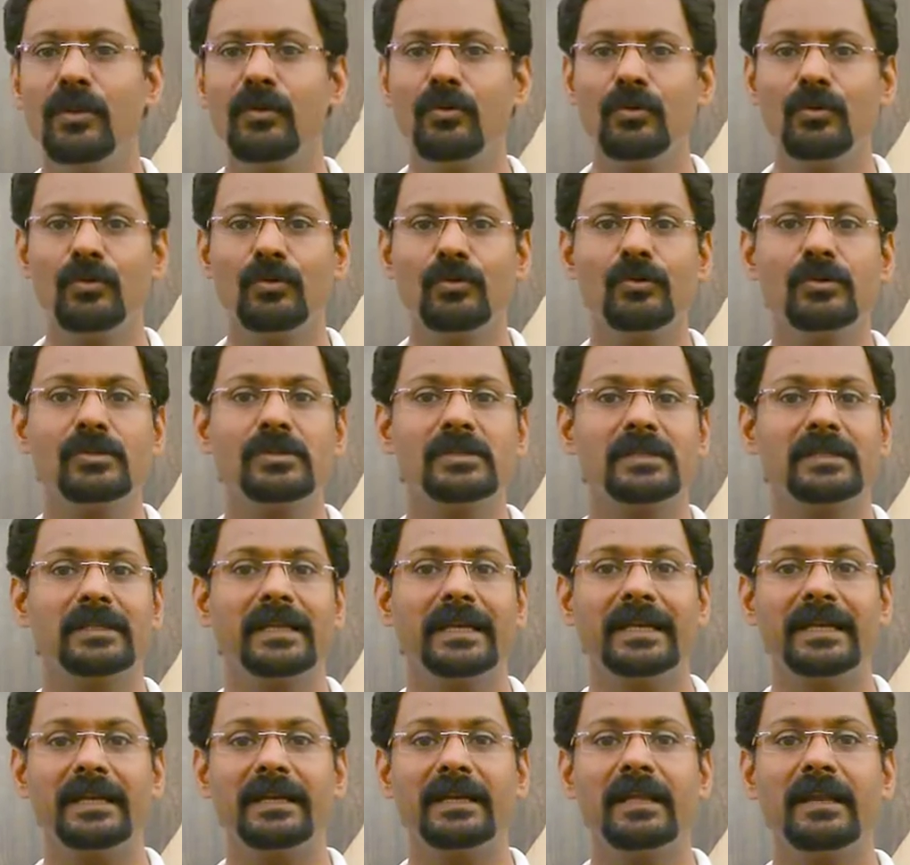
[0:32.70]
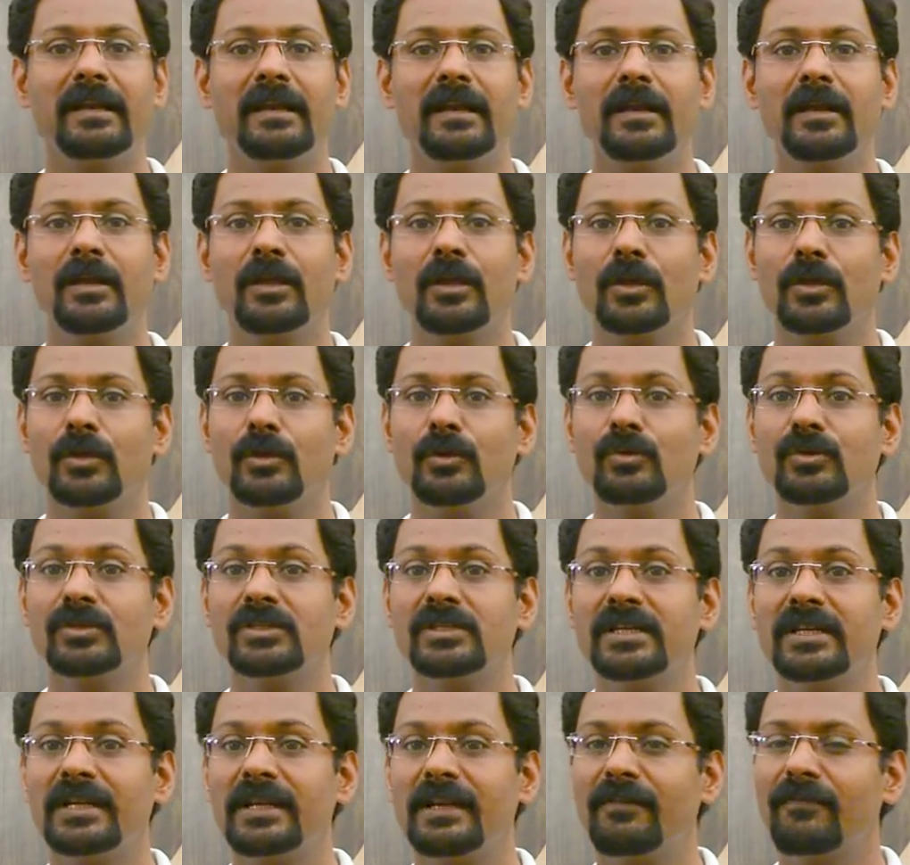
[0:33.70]
you use the internet, you
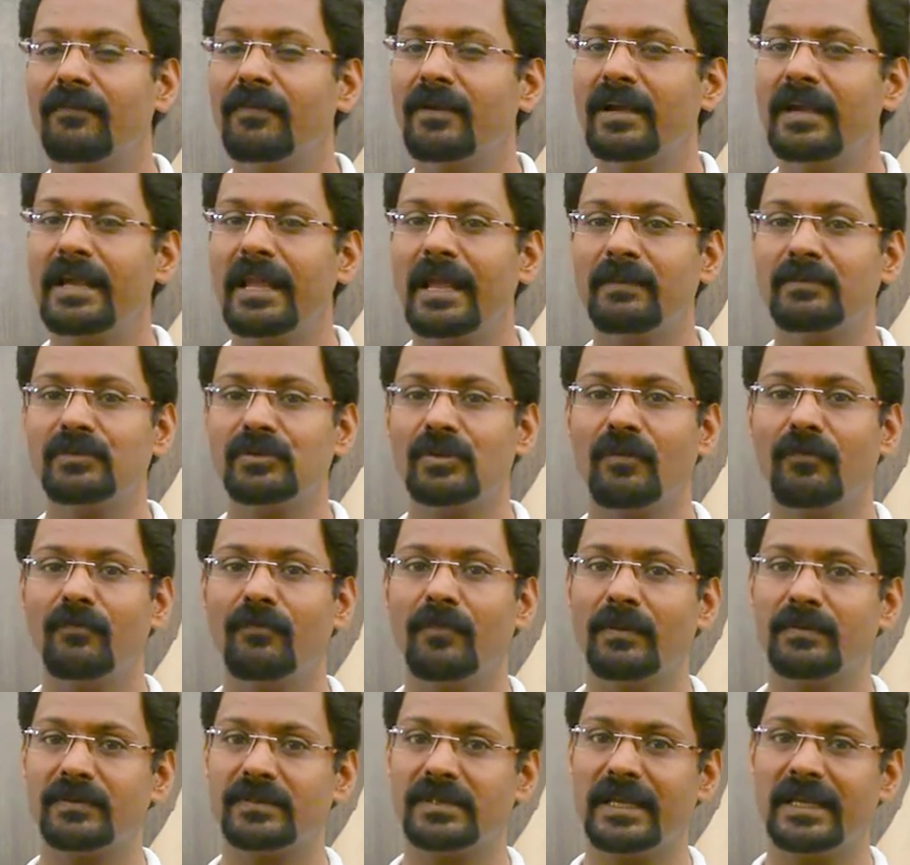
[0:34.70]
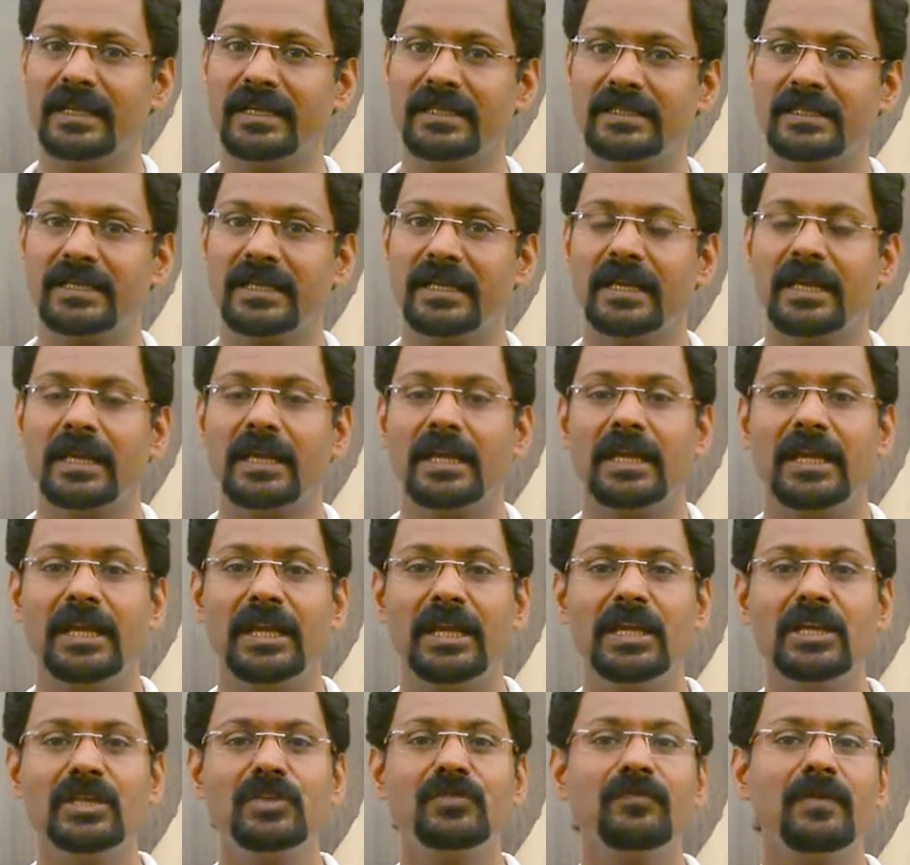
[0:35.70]
see different types of websites.
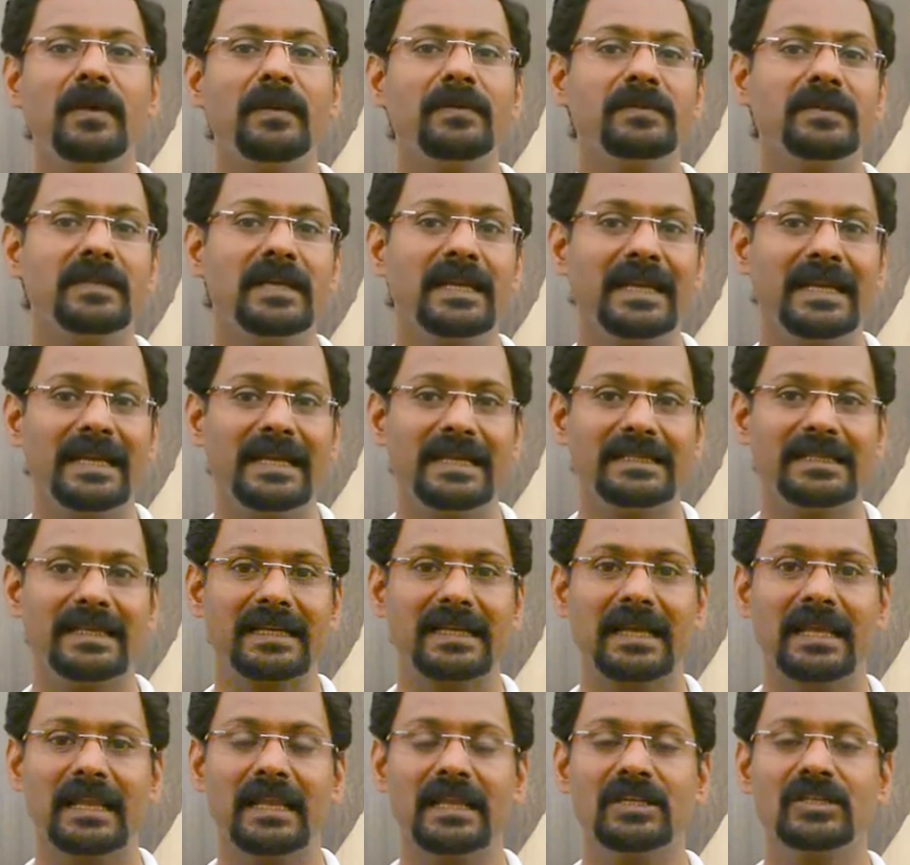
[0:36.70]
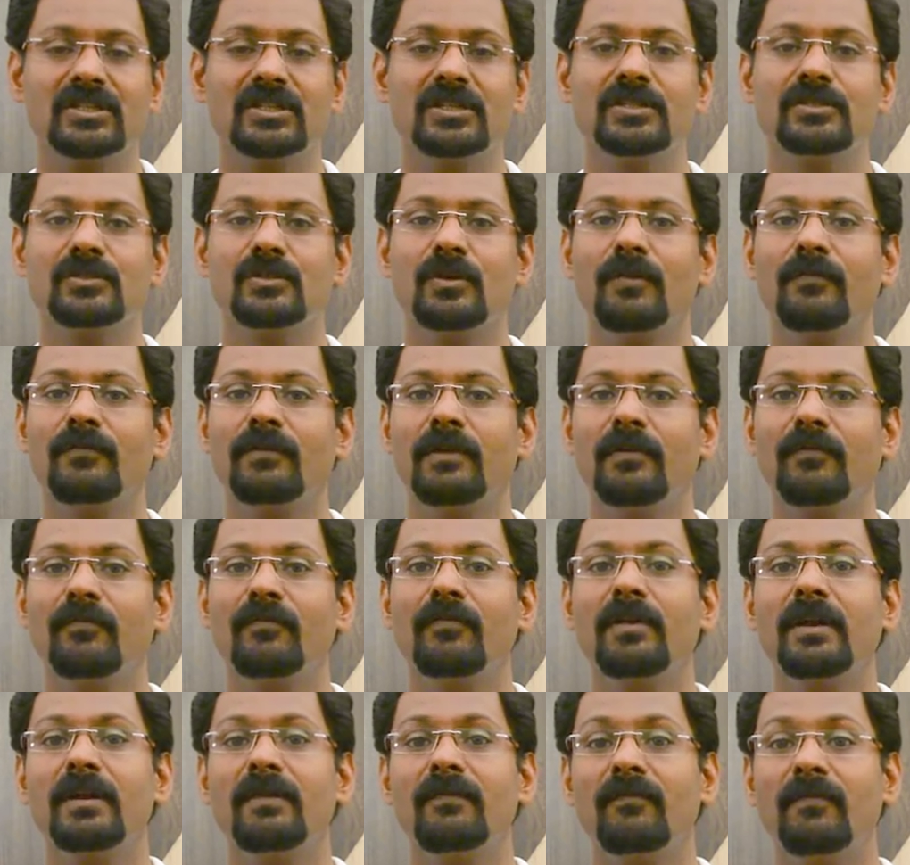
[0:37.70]
Each website is a collection of
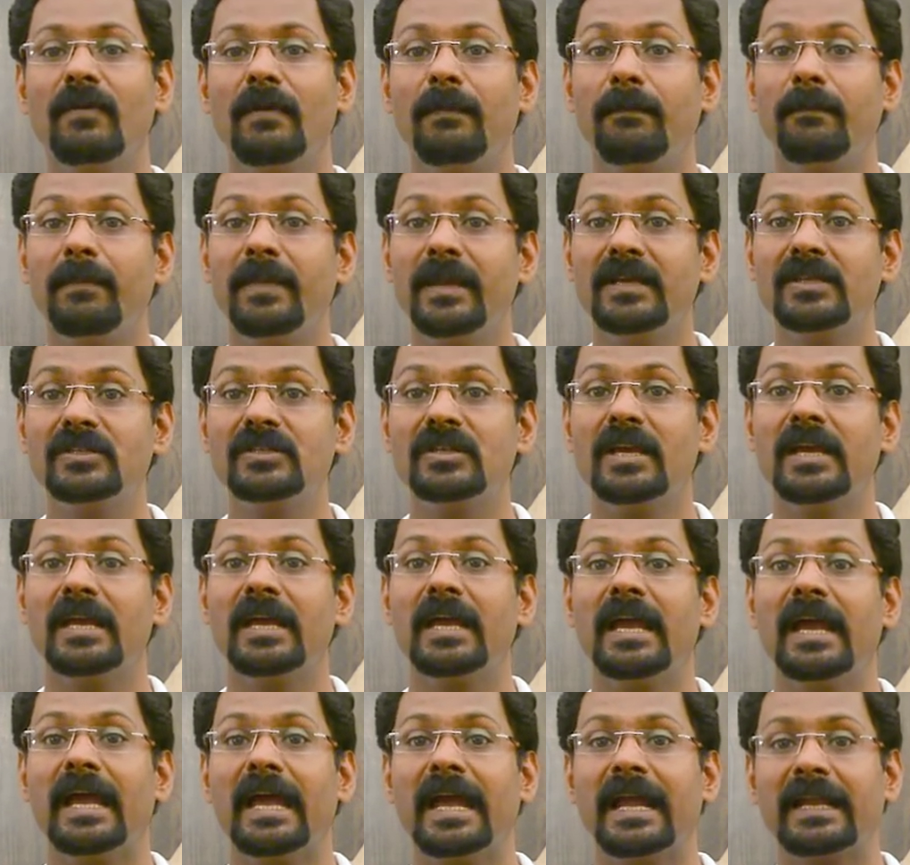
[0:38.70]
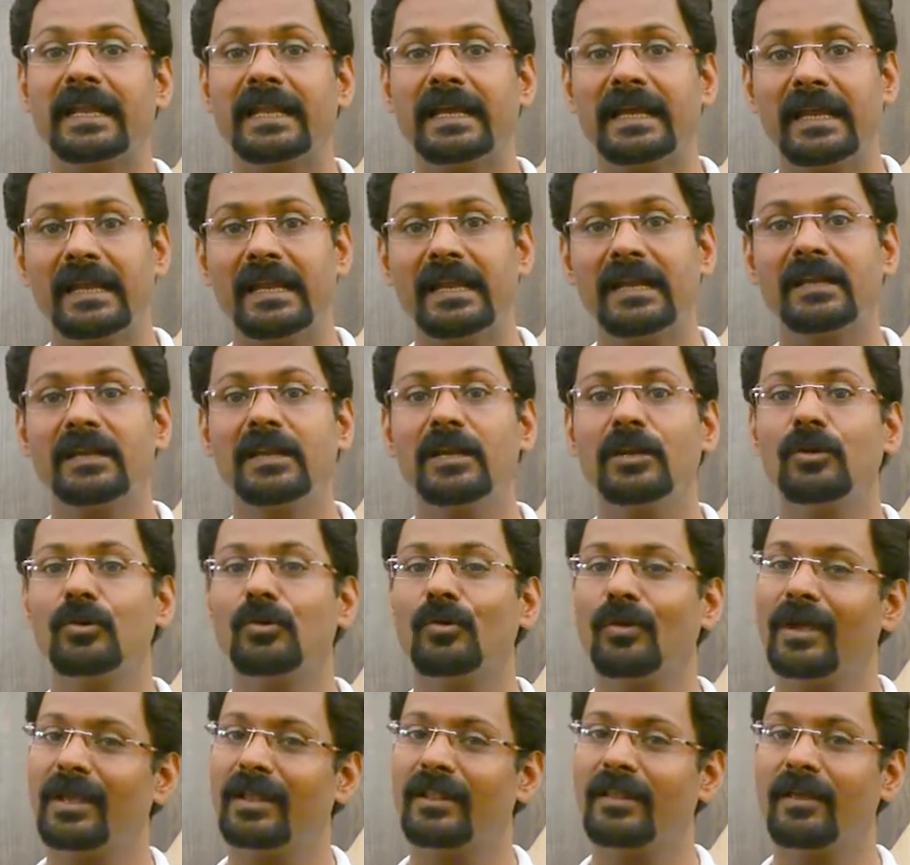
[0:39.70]
different web pages and connected
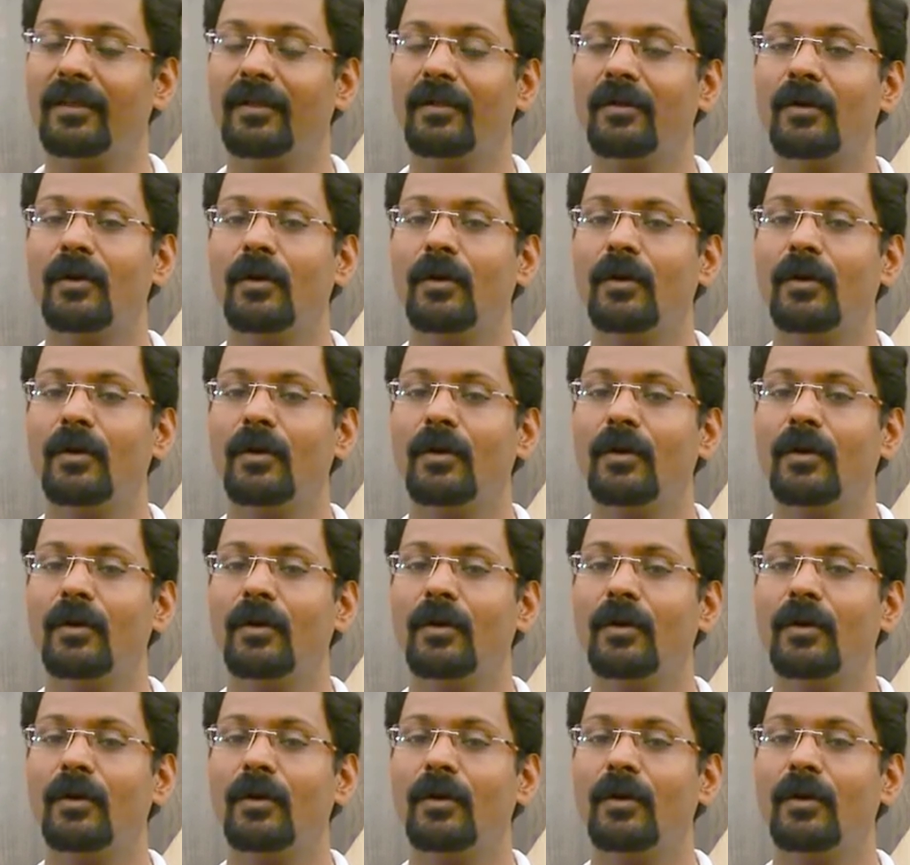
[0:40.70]
together.